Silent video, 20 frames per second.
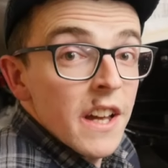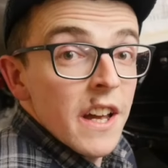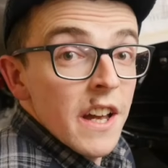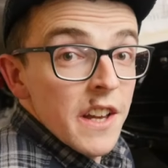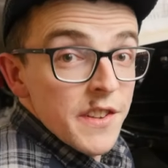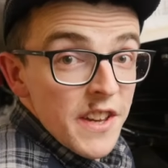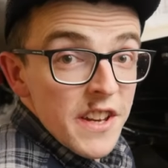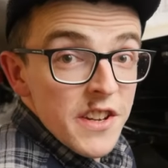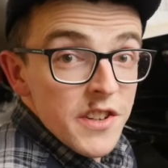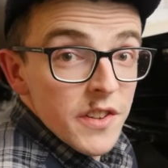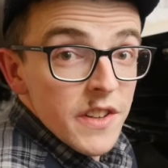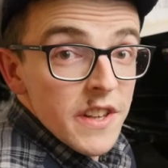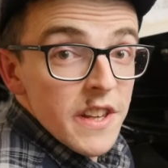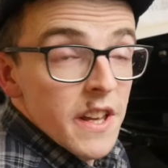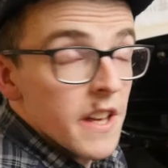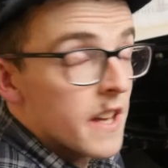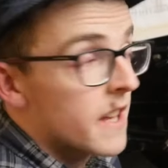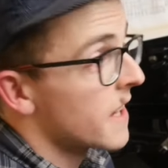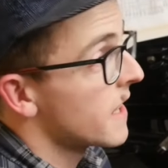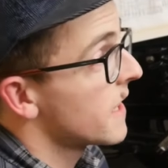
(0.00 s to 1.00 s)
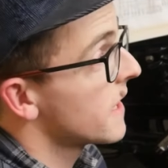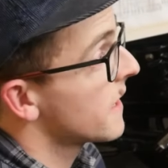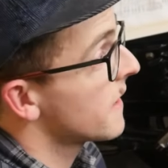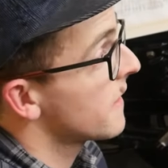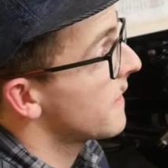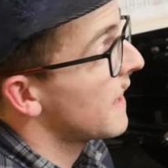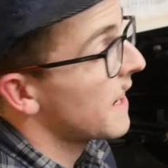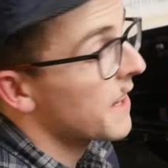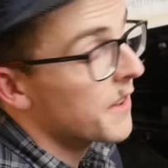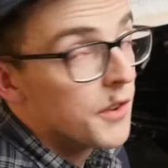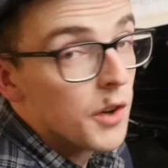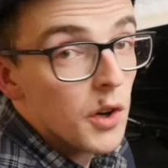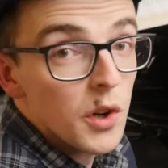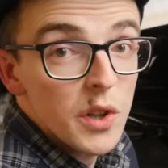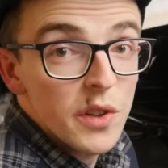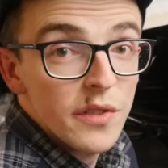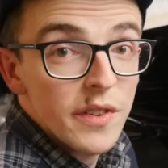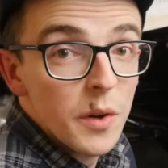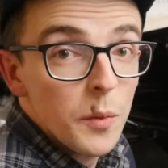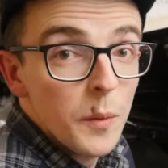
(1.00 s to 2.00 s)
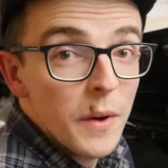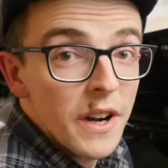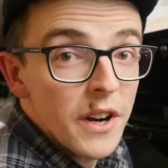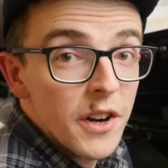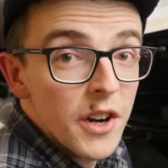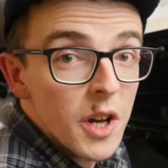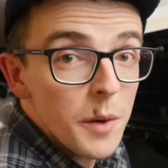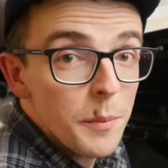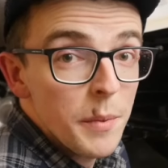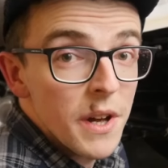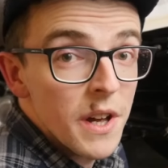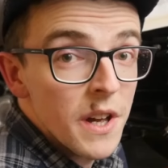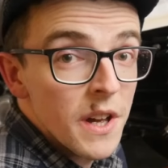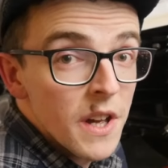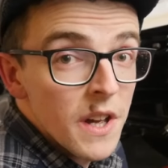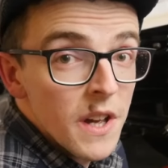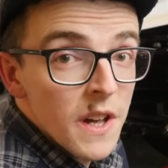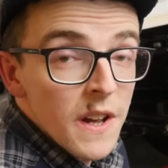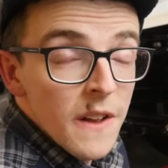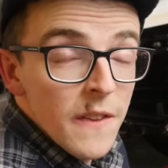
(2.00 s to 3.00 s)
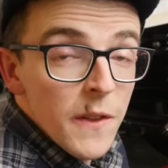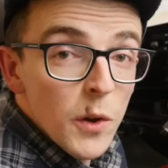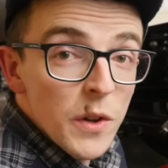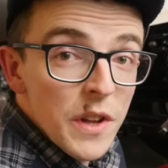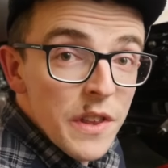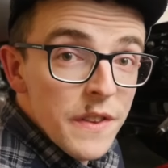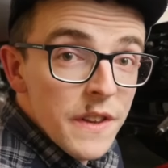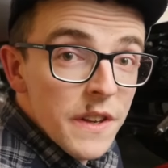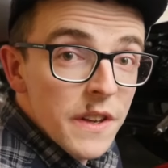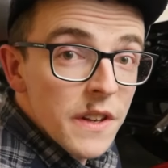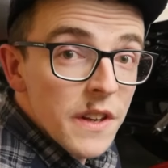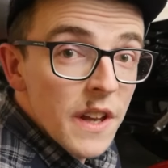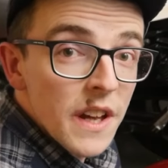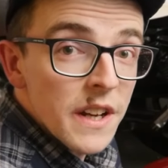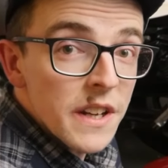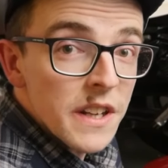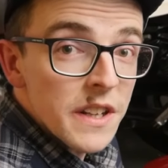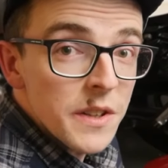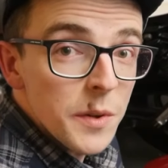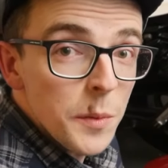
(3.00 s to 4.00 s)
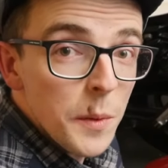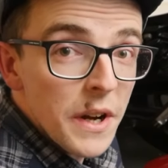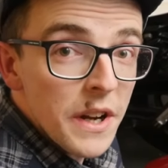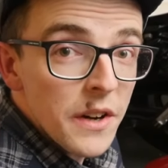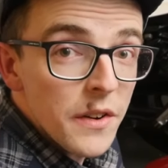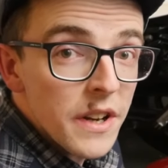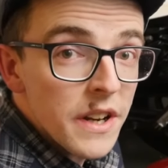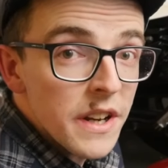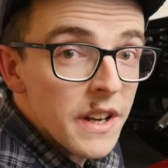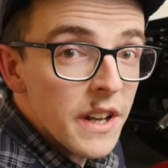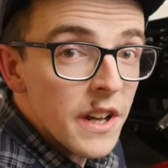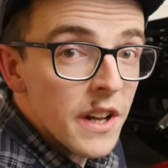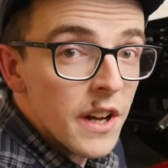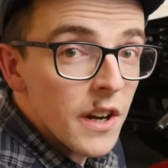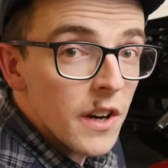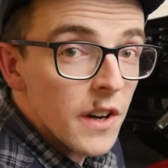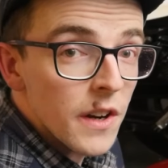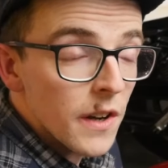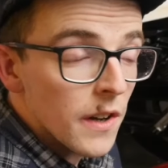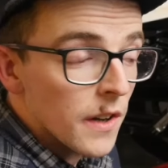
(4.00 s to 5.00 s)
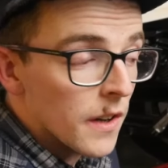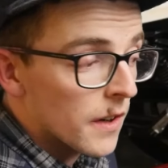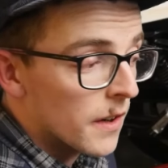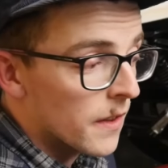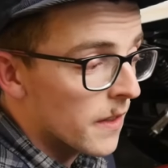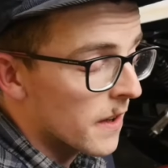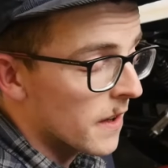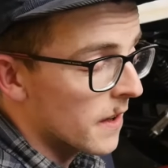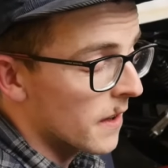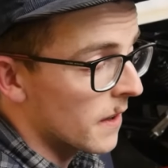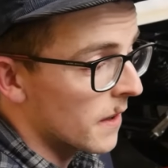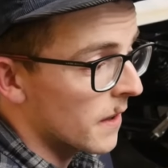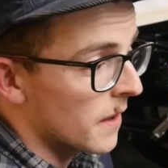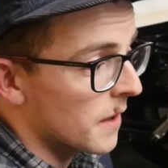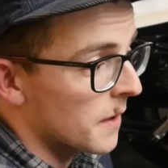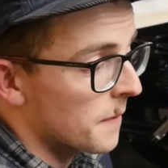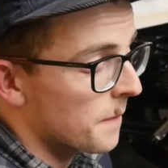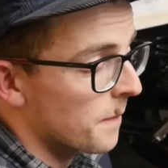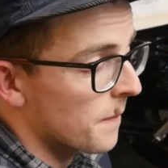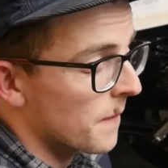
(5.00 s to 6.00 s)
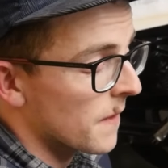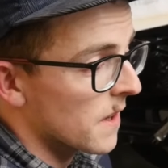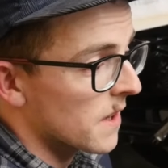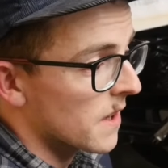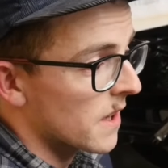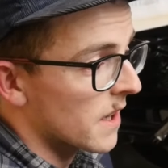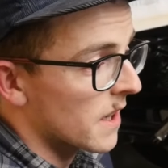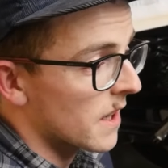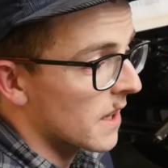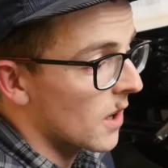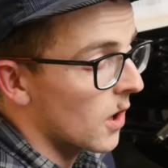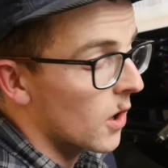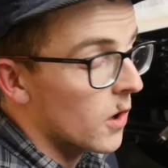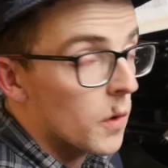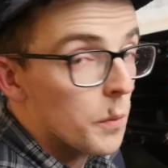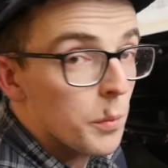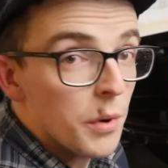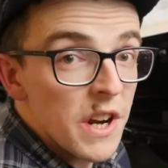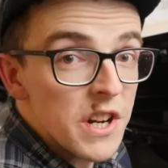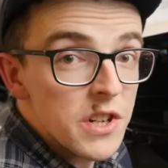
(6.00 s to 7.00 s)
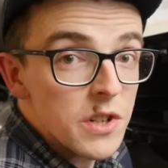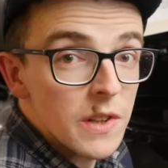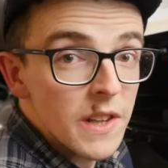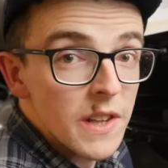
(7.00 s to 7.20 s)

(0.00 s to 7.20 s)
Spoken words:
essentially that's all of it wired up. The only thing I need to wire in are the oil pressure